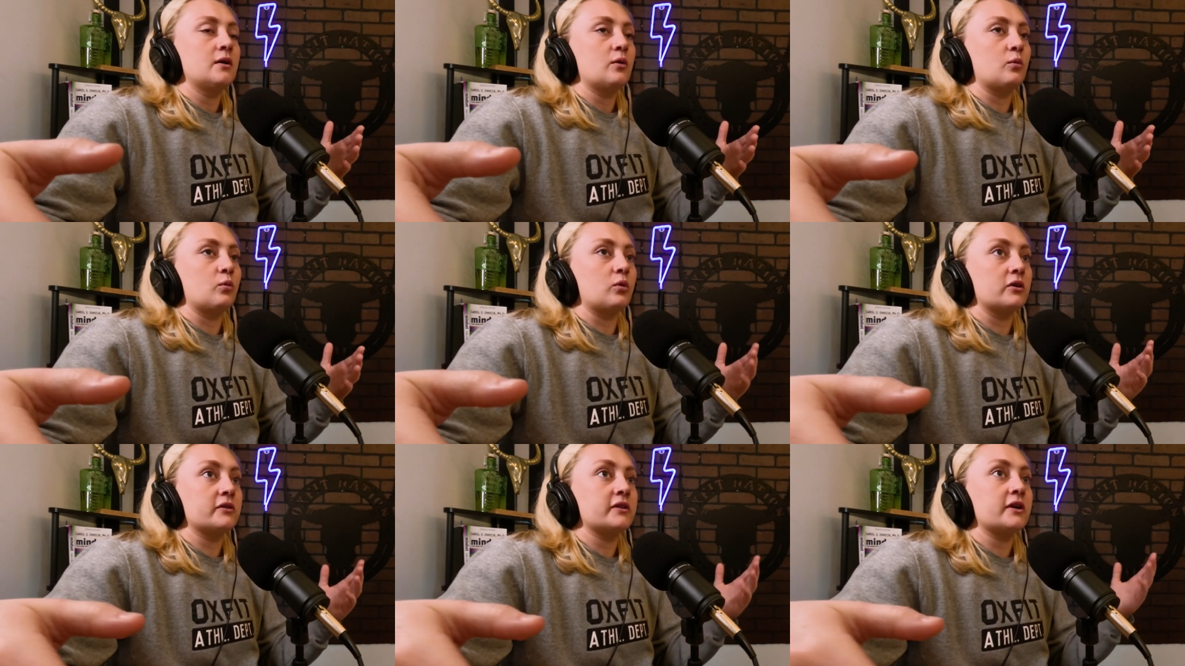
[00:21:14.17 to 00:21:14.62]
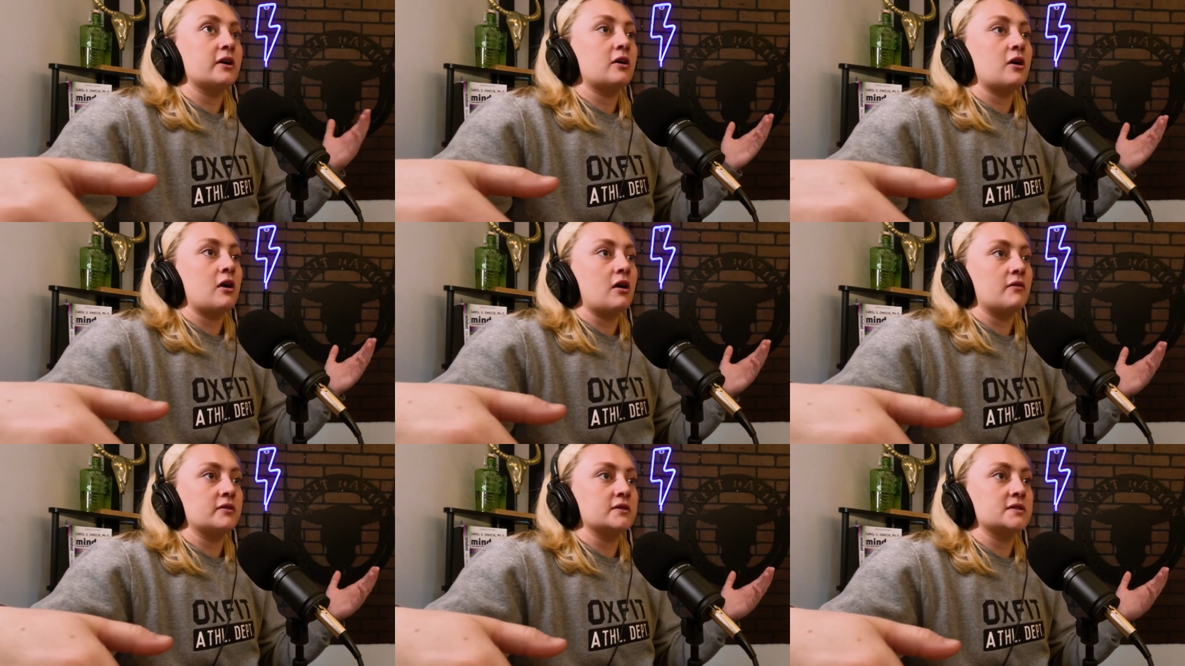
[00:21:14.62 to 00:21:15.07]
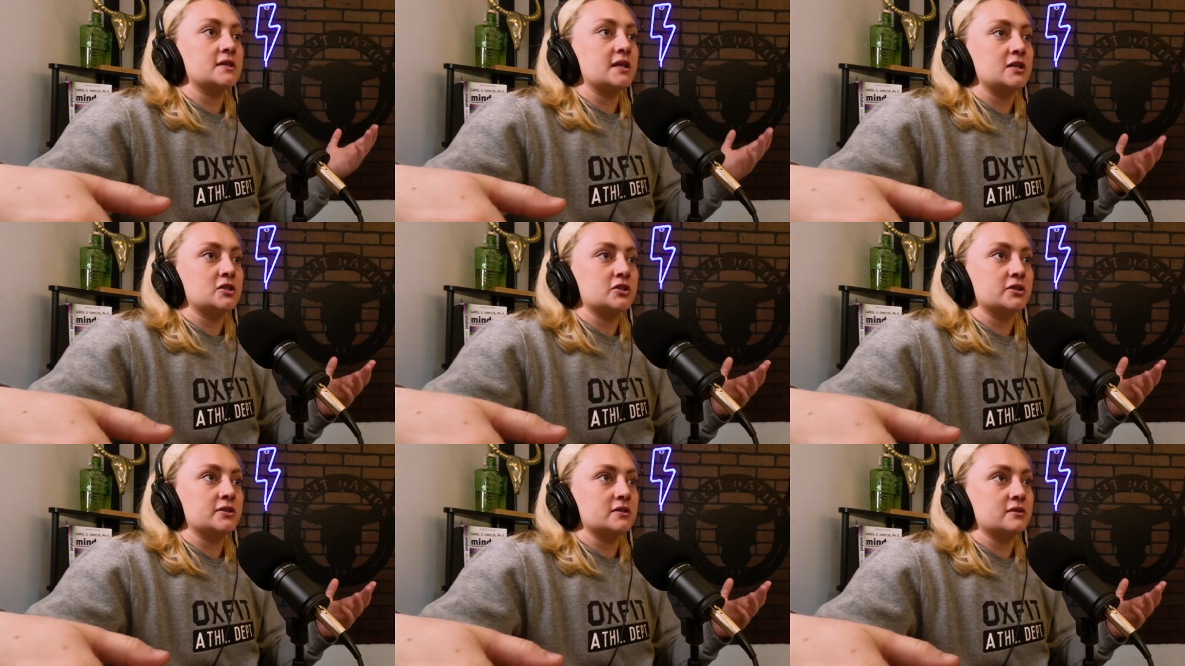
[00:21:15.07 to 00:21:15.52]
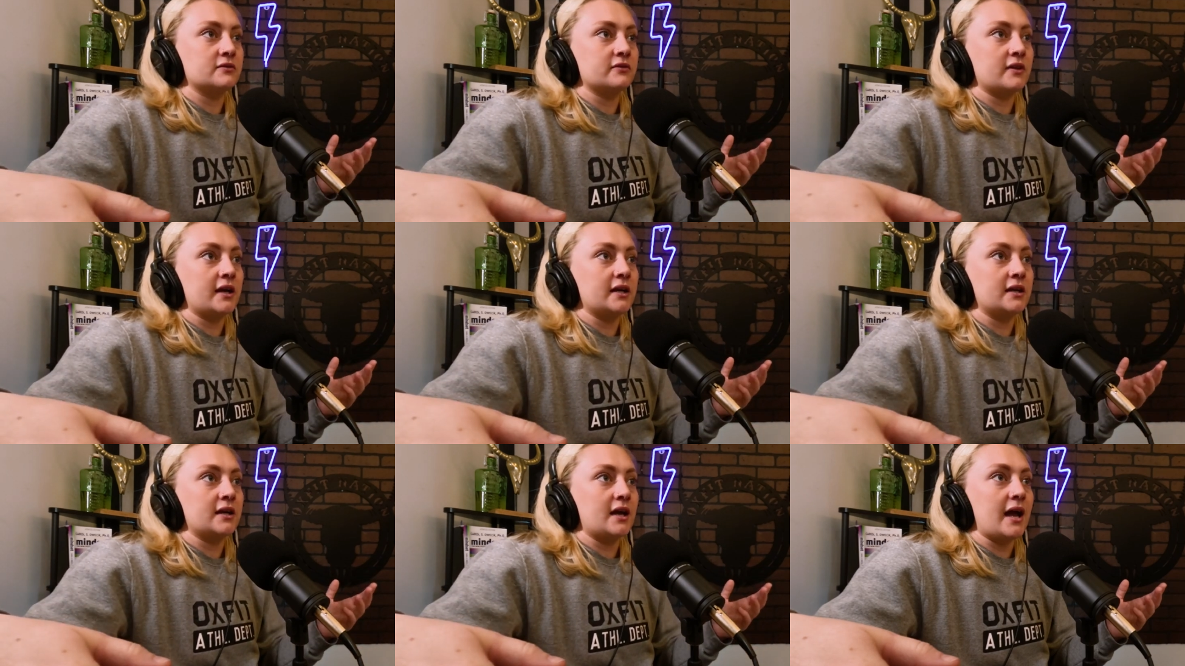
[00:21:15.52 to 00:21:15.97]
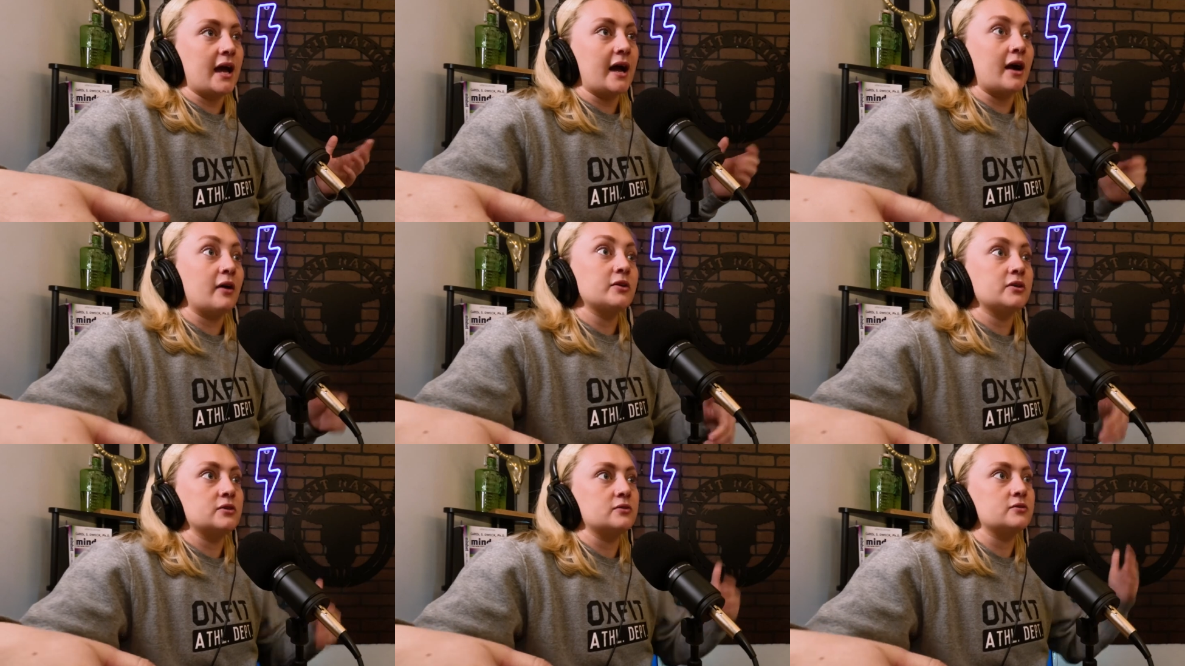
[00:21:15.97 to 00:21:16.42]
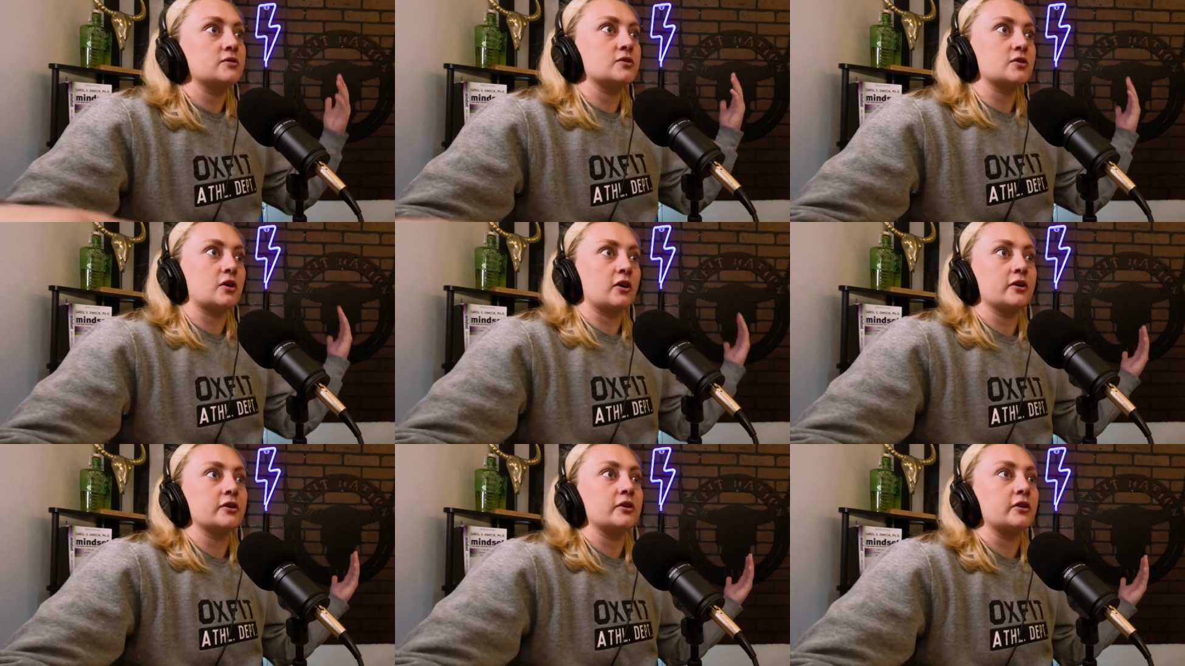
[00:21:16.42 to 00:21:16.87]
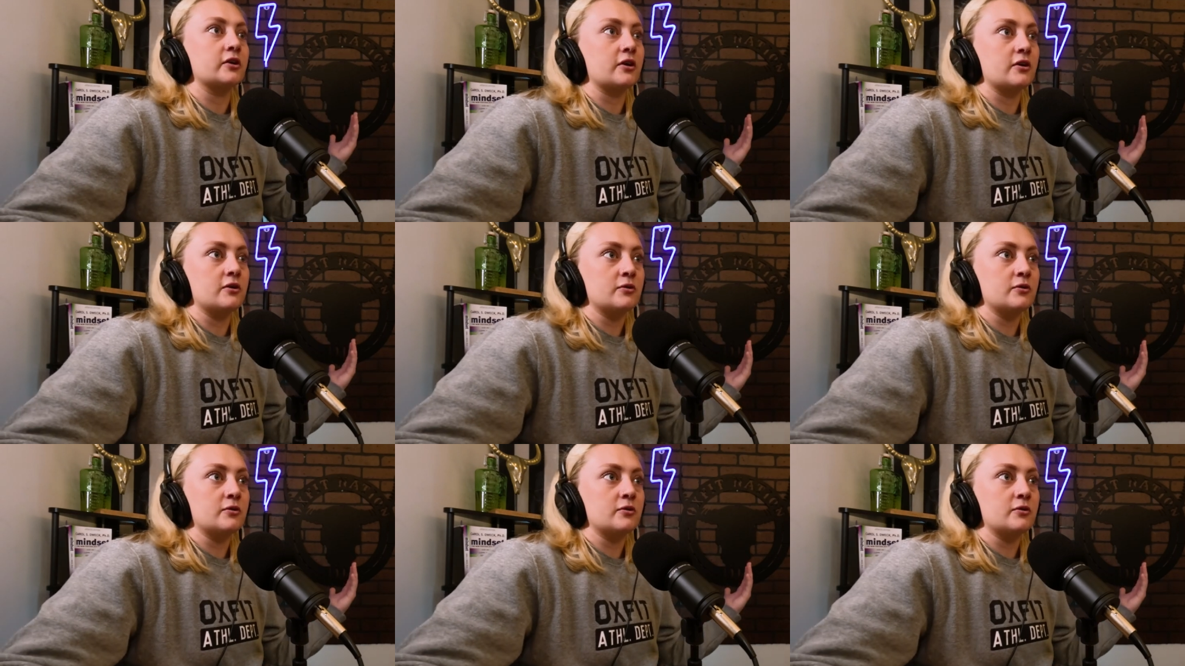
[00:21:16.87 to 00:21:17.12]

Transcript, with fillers: were there conversations of like how do you start your